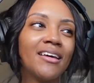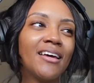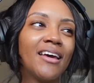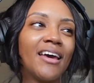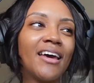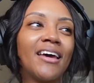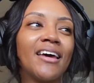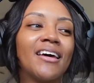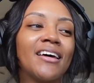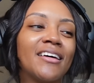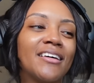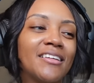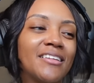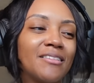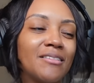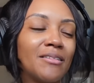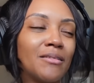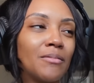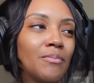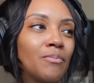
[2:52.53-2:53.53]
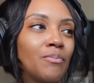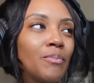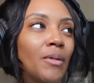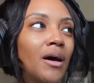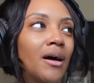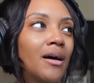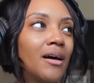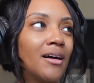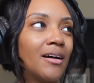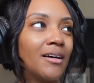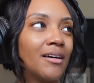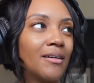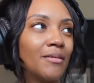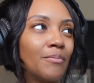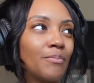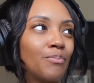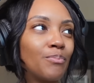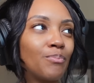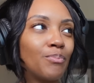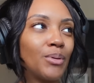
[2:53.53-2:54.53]
And
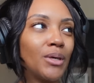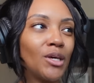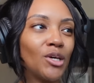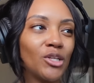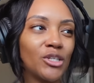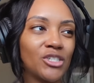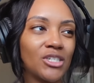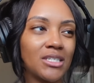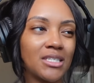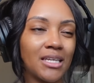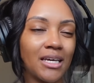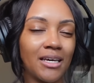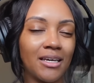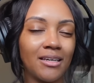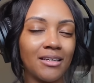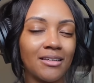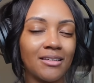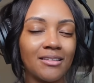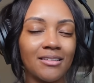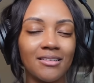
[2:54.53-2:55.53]
Peele is just like,